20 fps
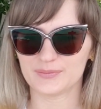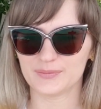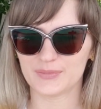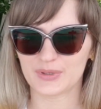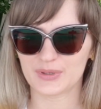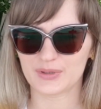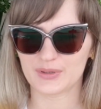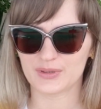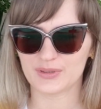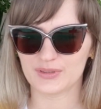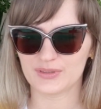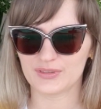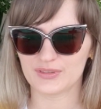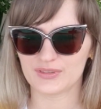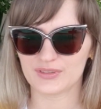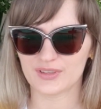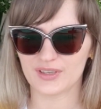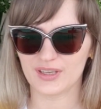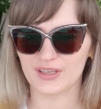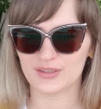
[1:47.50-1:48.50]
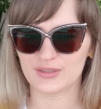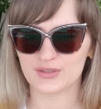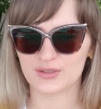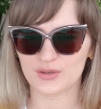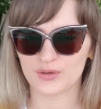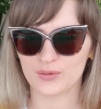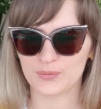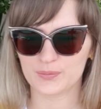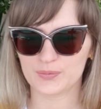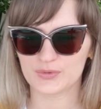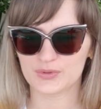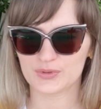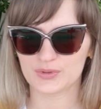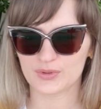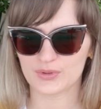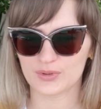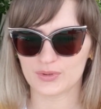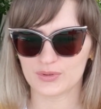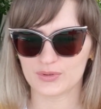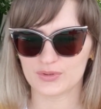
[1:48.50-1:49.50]
because a job
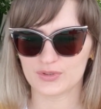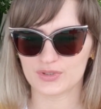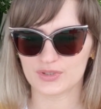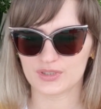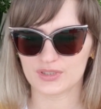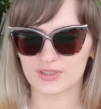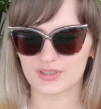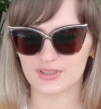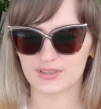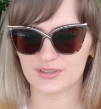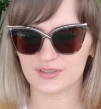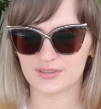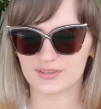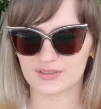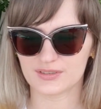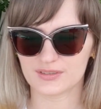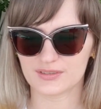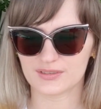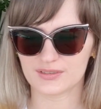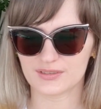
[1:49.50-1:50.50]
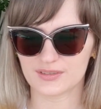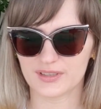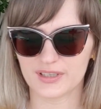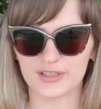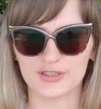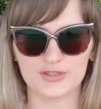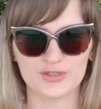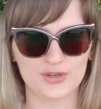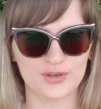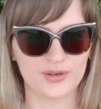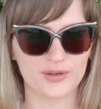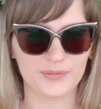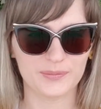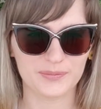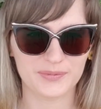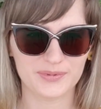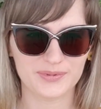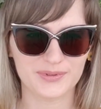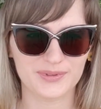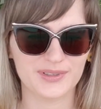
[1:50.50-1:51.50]
search is a job,
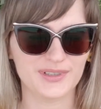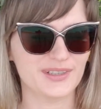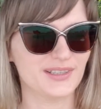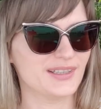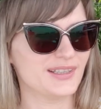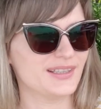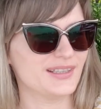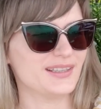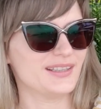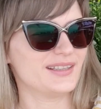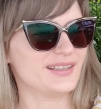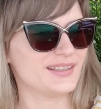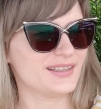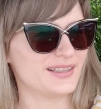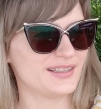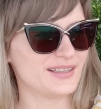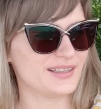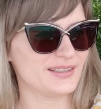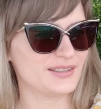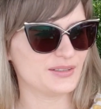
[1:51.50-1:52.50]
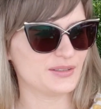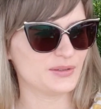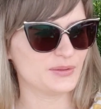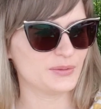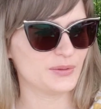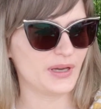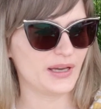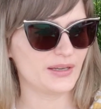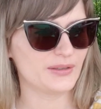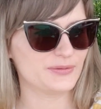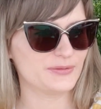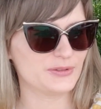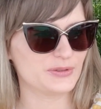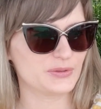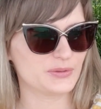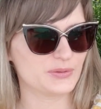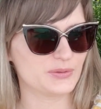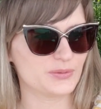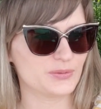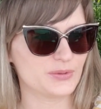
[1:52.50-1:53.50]
and you have to
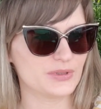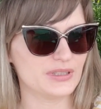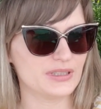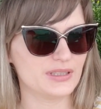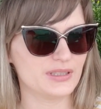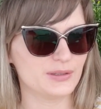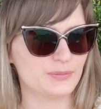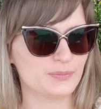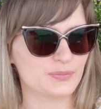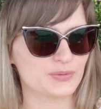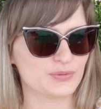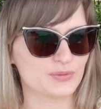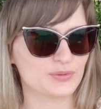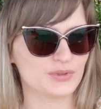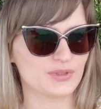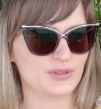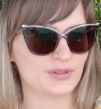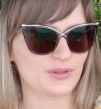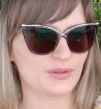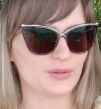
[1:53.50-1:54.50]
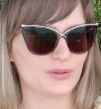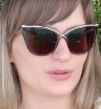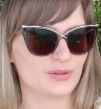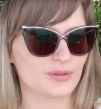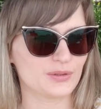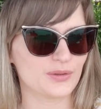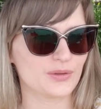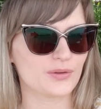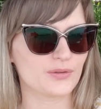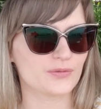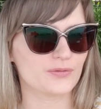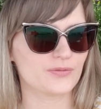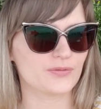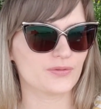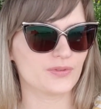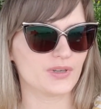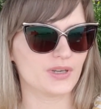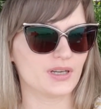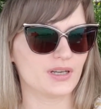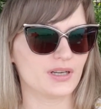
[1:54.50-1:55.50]
really put a lot of
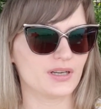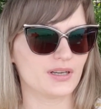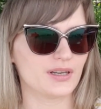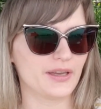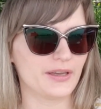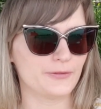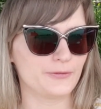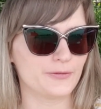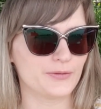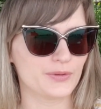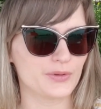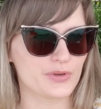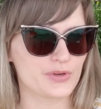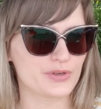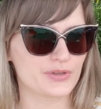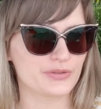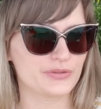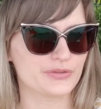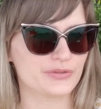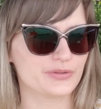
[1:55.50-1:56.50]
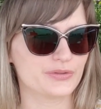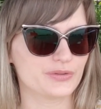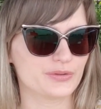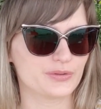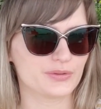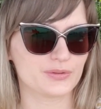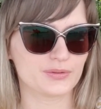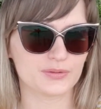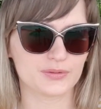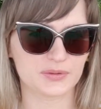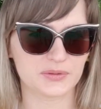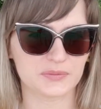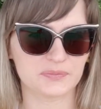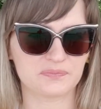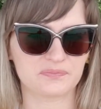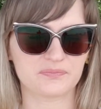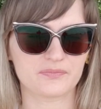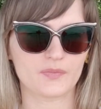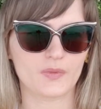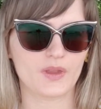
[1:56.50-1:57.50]
efforts to
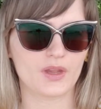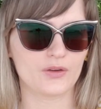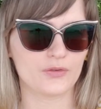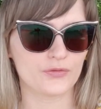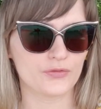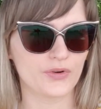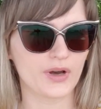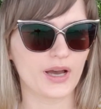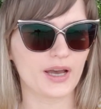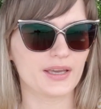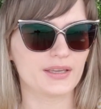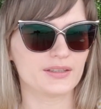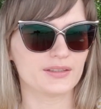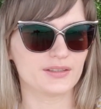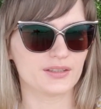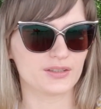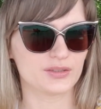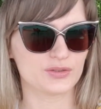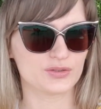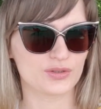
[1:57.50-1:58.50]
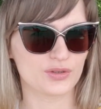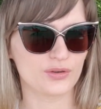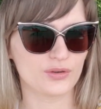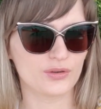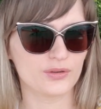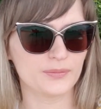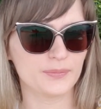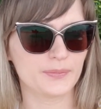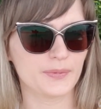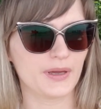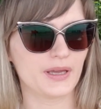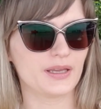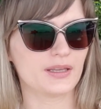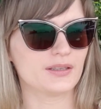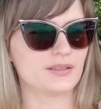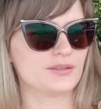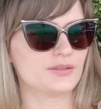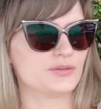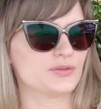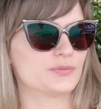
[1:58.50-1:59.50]
find the job
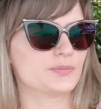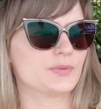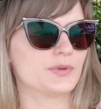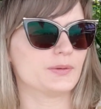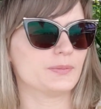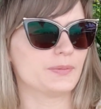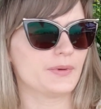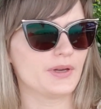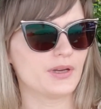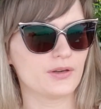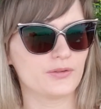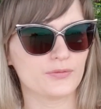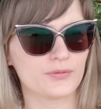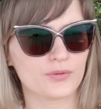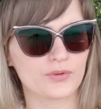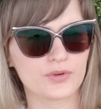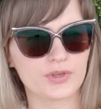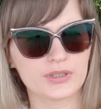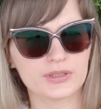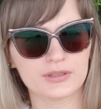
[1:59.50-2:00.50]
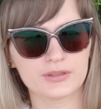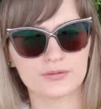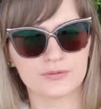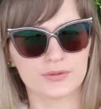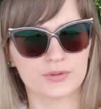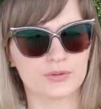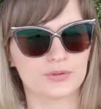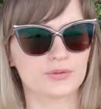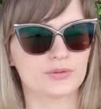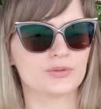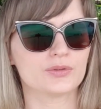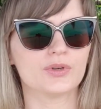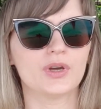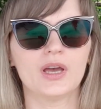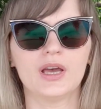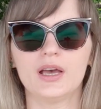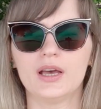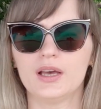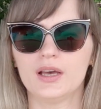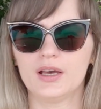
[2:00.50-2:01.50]
and to prepare for interview,
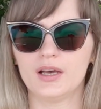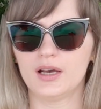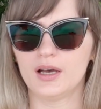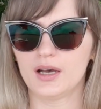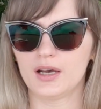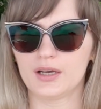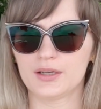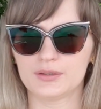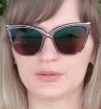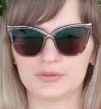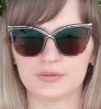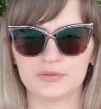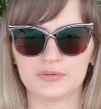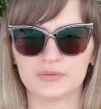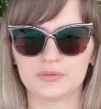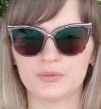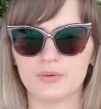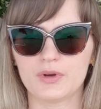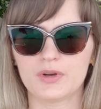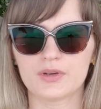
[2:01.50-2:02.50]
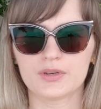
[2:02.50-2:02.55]
to do a